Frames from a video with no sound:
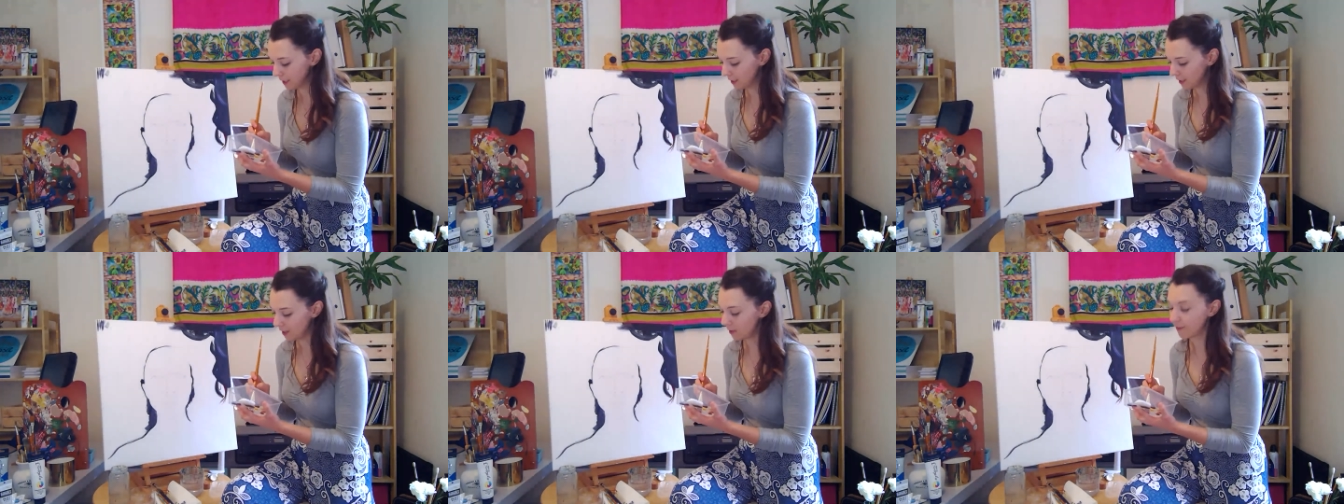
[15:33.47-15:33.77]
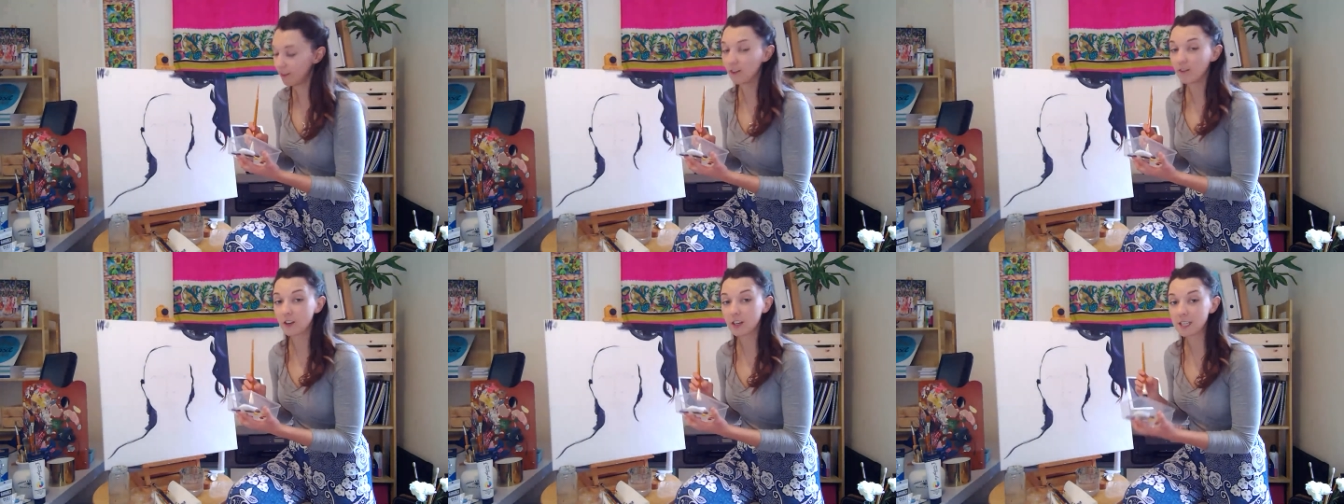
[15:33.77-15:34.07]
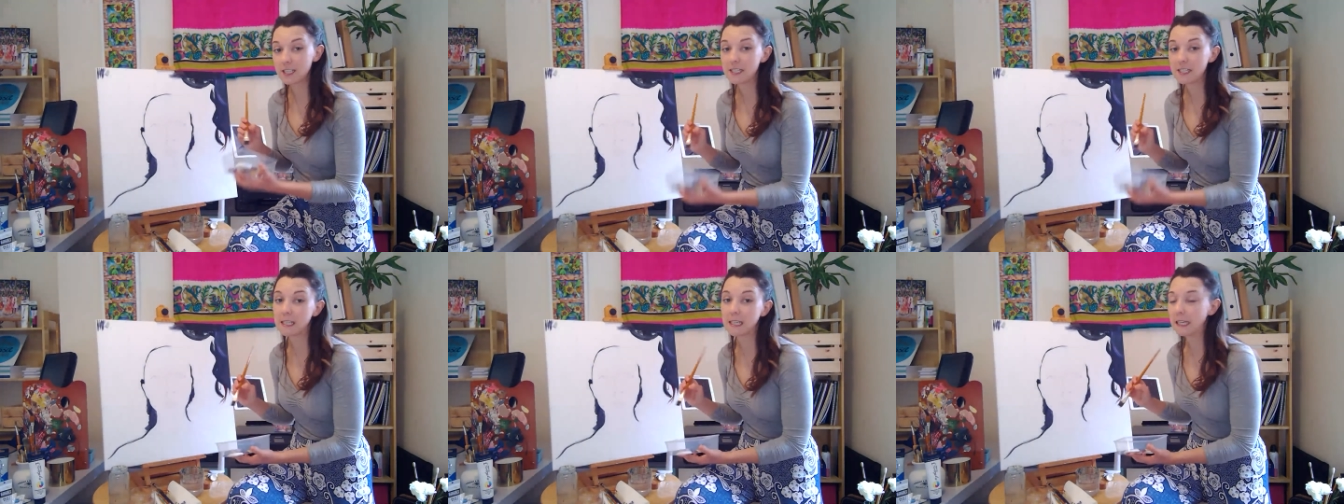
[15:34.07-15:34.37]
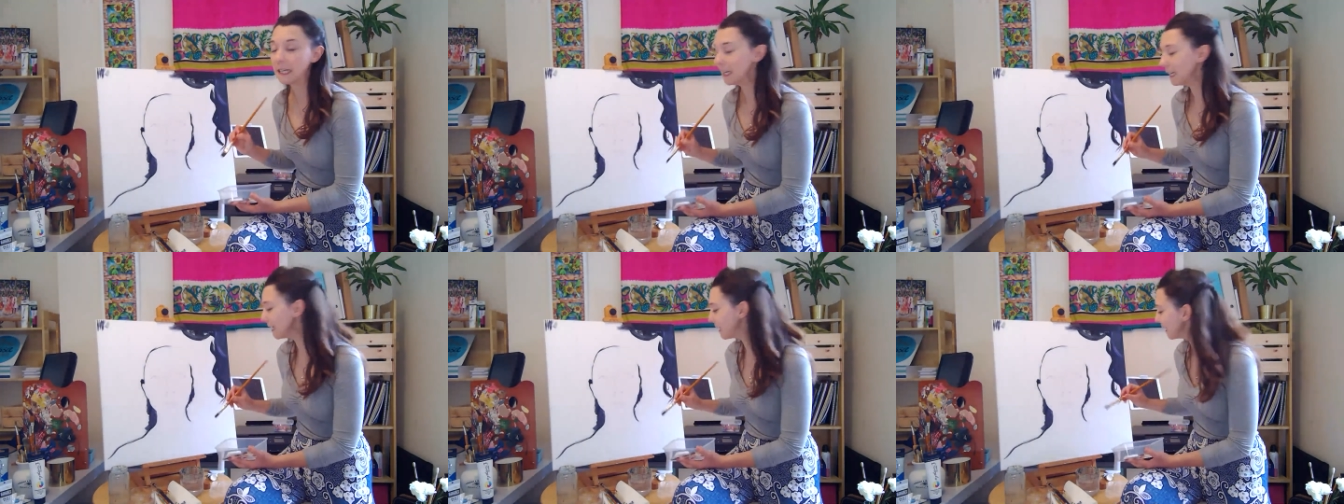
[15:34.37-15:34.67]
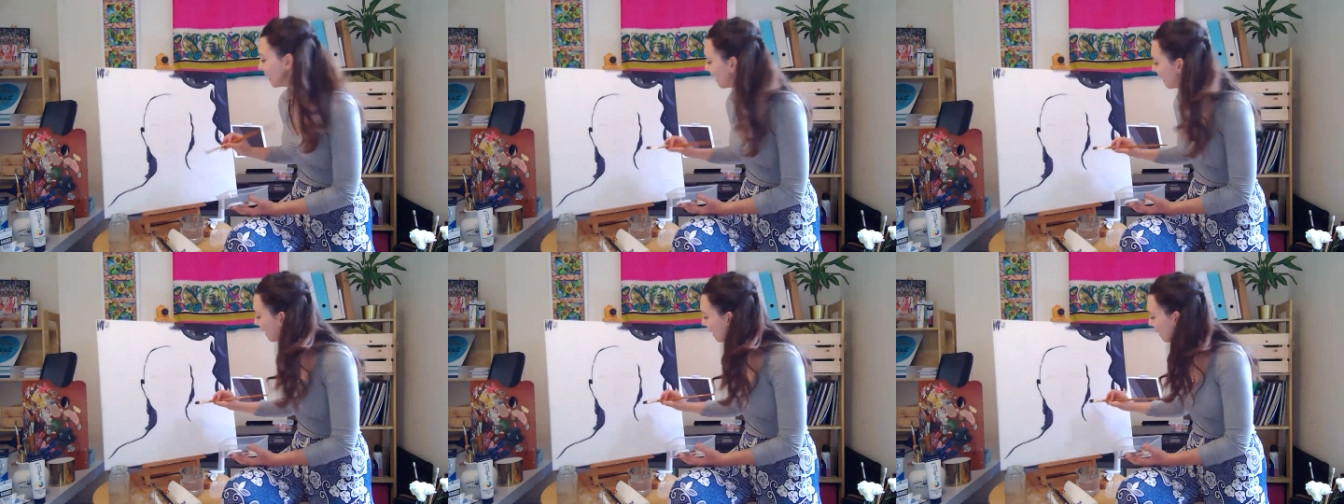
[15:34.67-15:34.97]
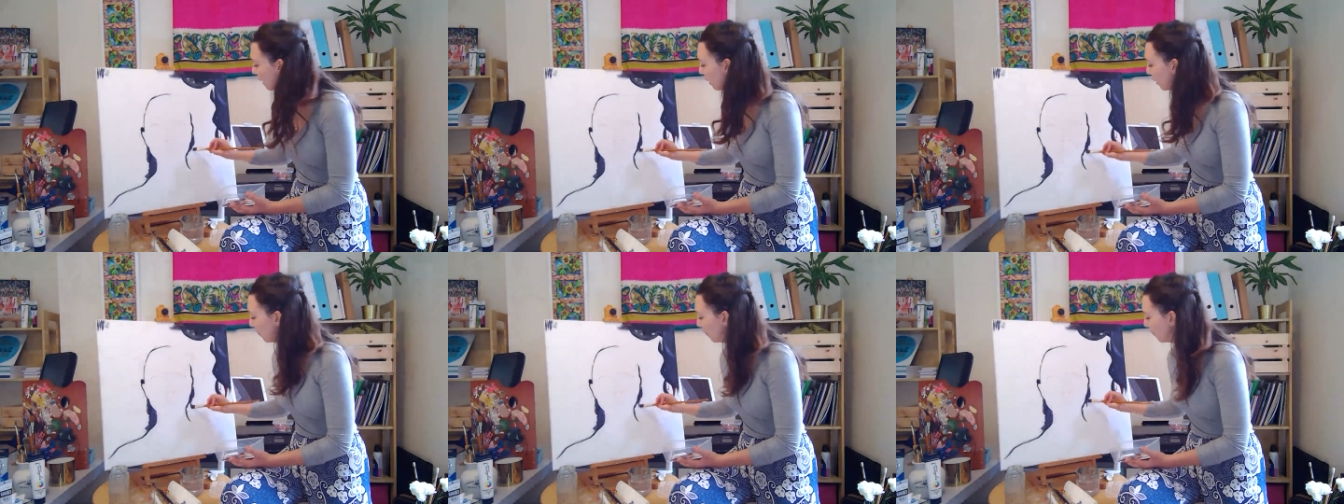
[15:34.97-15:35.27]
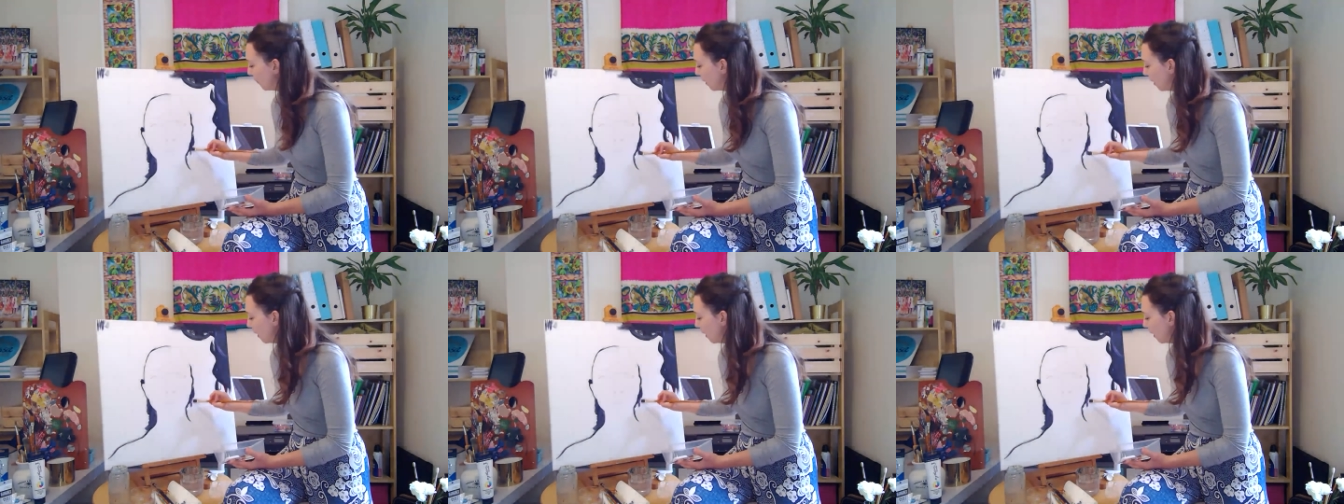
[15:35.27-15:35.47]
I felt very silly. I